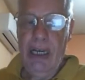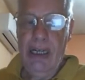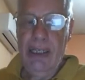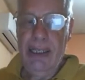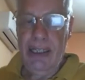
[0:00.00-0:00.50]

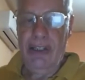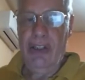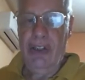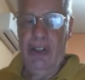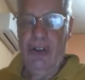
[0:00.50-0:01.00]

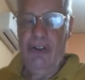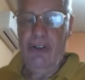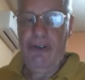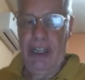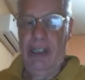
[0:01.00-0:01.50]
sets of
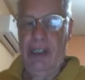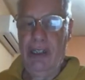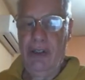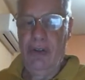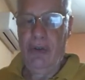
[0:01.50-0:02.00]
edges.
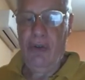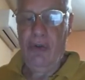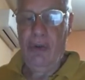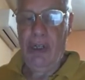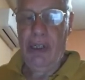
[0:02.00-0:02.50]
So
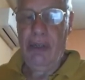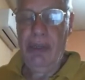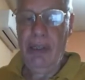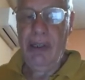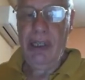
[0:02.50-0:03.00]
what does it
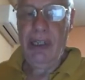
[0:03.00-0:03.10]
mean? Each